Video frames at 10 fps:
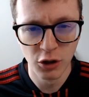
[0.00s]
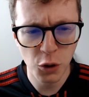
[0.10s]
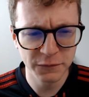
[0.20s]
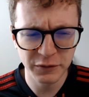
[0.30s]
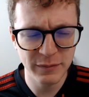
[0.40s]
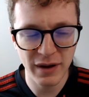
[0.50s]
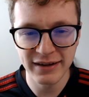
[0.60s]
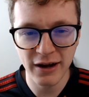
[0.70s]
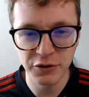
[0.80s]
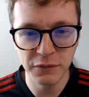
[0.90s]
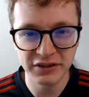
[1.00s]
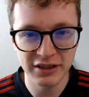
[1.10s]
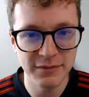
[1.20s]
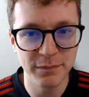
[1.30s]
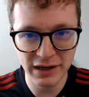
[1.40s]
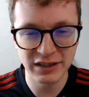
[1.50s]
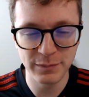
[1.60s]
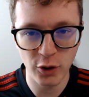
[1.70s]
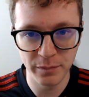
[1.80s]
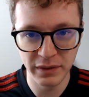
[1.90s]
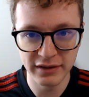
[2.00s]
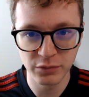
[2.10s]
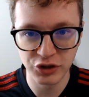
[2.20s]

Hopefully by now you've seen Baseball Bits,